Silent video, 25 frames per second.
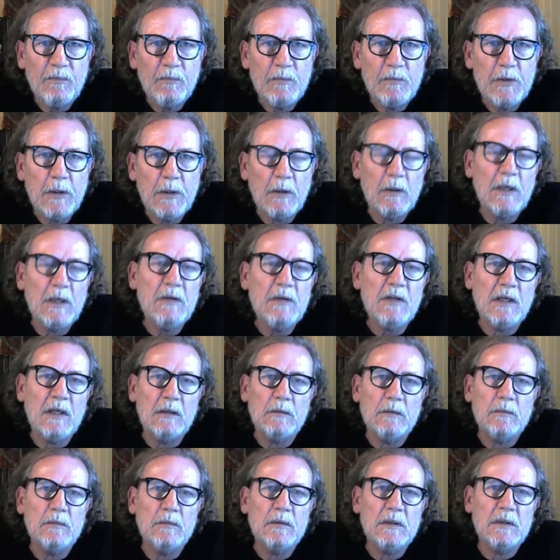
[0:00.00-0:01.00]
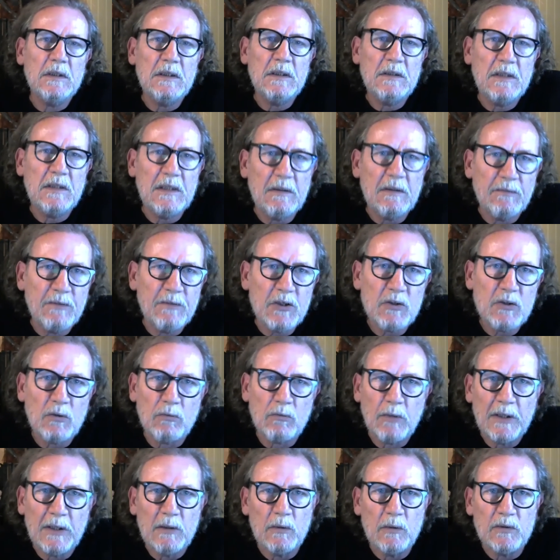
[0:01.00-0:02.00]
you know, in the official
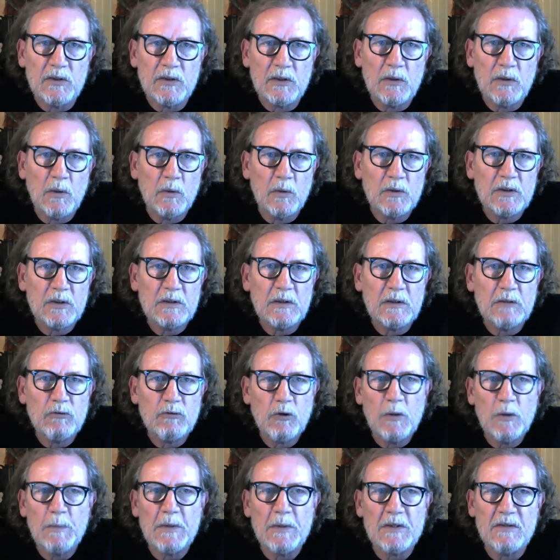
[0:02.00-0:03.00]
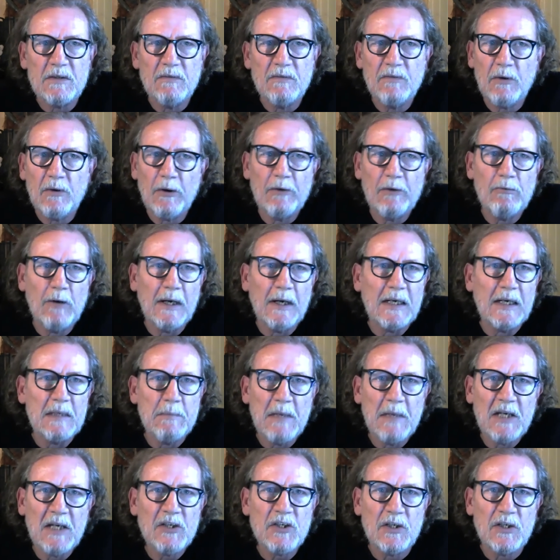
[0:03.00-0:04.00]
records, of course, the troopers are very rarely
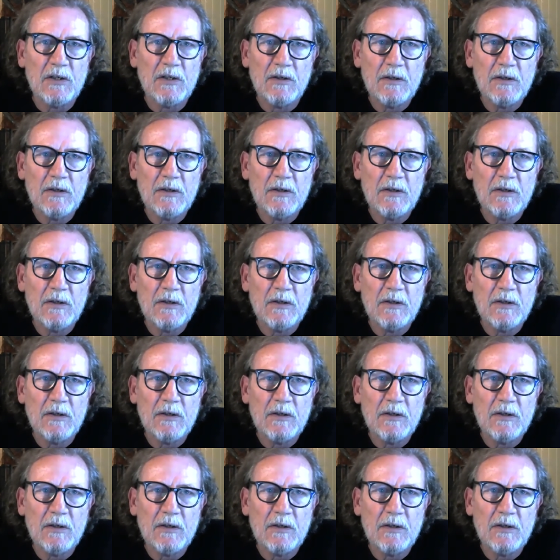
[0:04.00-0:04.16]
mentioned.